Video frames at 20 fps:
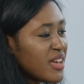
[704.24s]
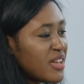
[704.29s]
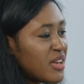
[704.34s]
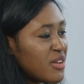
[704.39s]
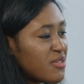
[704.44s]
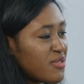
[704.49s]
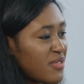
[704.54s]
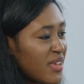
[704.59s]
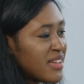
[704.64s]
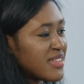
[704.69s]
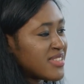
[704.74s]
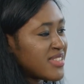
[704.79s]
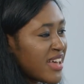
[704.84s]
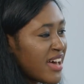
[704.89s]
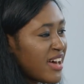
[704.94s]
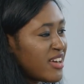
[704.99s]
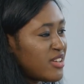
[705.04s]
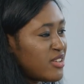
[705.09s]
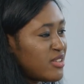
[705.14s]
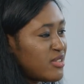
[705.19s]
you know, thinks
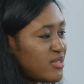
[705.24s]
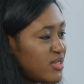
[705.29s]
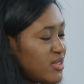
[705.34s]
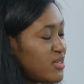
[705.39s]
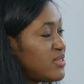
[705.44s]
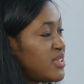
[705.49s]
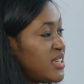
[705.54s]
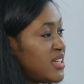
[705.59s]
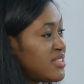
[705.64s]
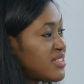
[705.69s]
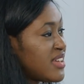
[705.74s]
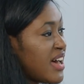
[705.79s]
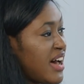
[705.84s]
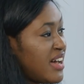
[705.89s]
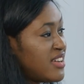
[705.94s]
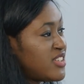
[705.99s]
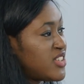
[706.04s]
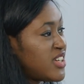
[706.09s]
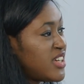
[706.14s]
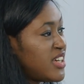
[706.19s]
that you do need to
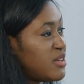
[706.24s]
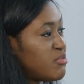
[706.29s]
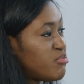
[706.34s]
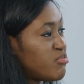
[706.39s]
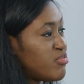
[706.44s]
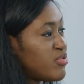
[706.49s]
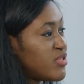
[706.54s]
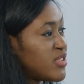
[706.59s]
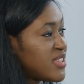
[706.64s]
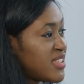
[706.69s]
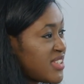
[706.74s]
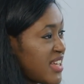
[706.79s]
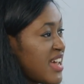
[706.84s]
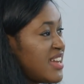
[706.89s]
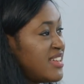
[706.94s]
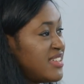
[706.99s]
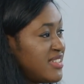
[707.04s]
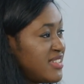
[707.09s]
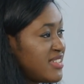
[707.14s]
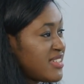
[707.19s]
actually
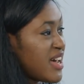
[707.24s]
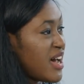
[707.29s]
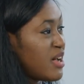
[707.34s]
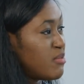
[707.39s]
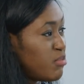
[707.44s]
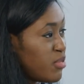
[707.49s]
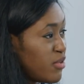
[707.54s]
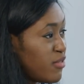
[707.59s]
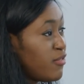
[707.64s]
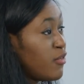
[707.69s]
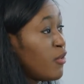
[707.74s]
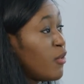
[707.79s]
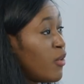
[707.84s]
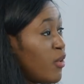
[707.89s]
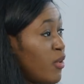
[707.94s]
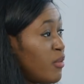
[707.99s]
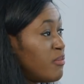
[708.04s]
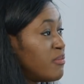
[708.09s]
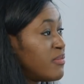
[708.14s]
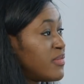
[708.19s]
present and
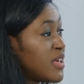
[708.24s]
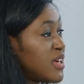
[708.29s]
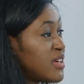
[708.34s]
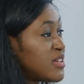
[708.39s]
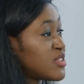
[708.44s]
perform,